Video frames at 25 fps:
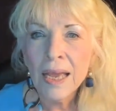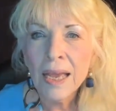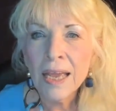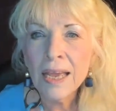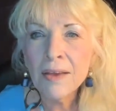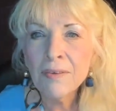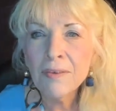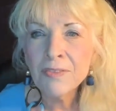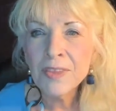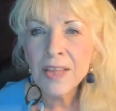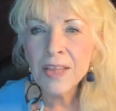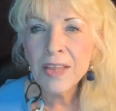
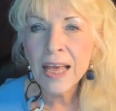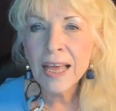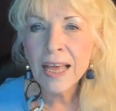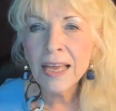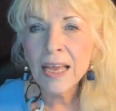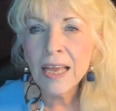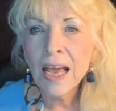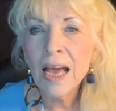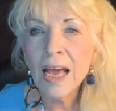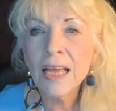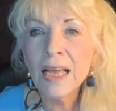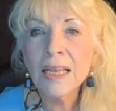if
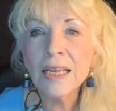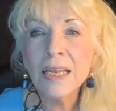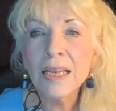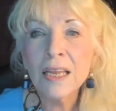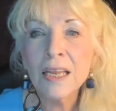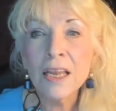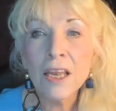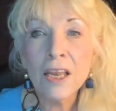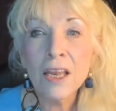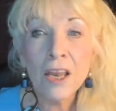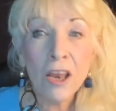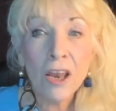they
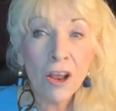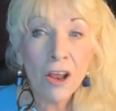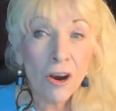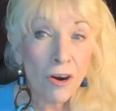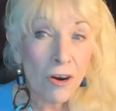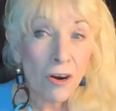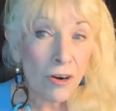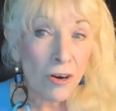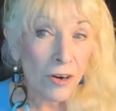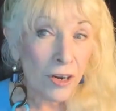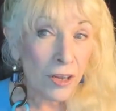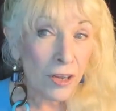
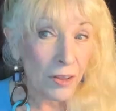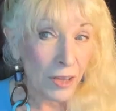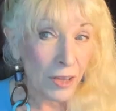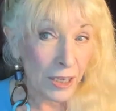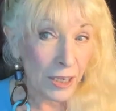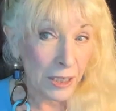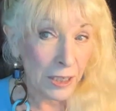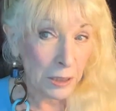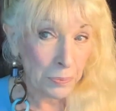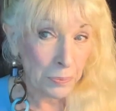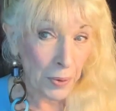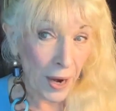learned
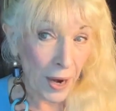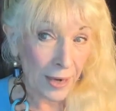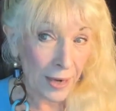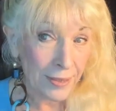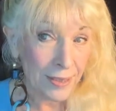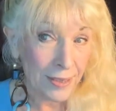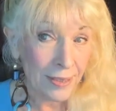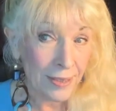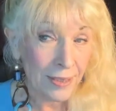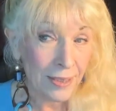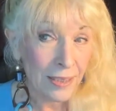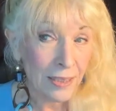these
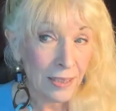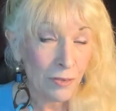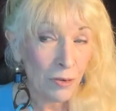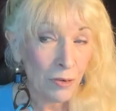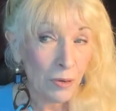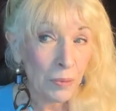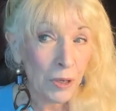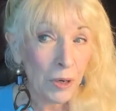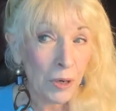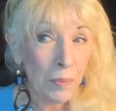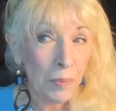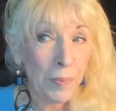practices
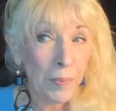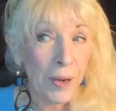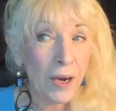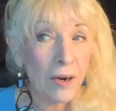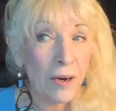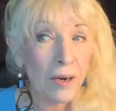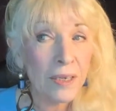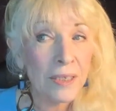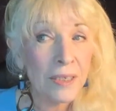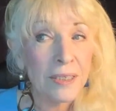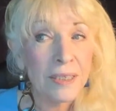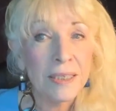from their
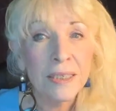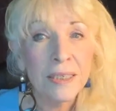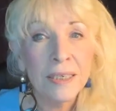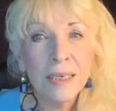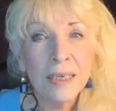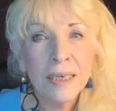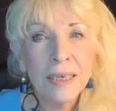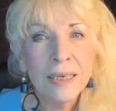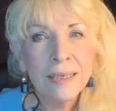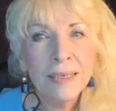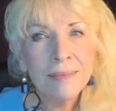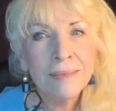parents
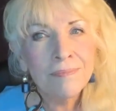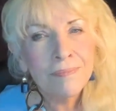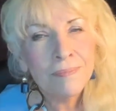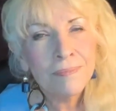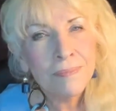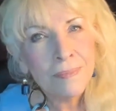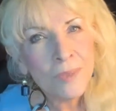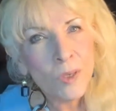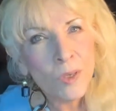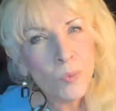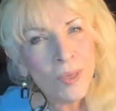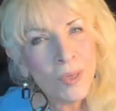
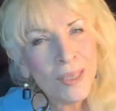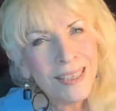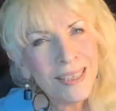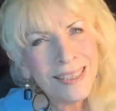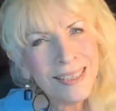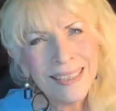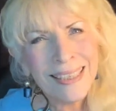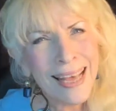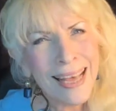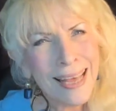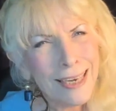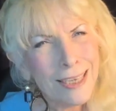well
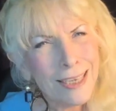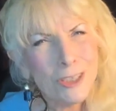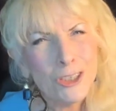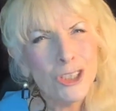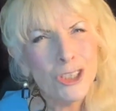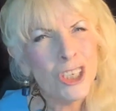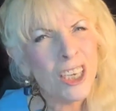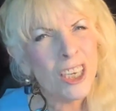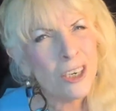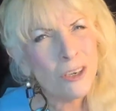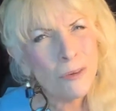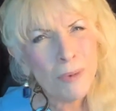is that
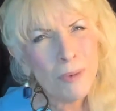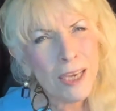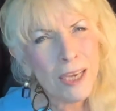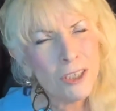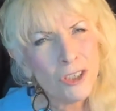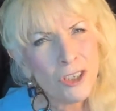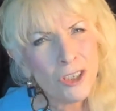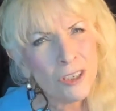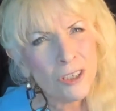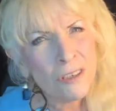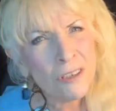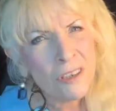a
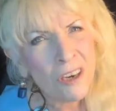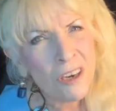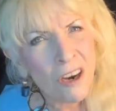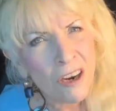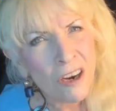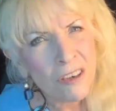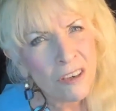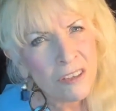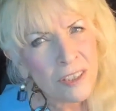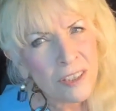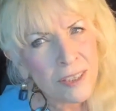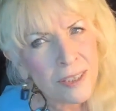generational
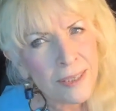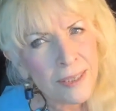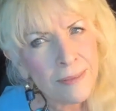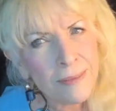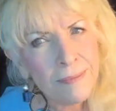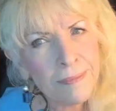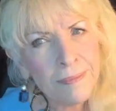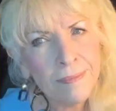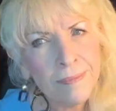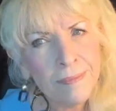curse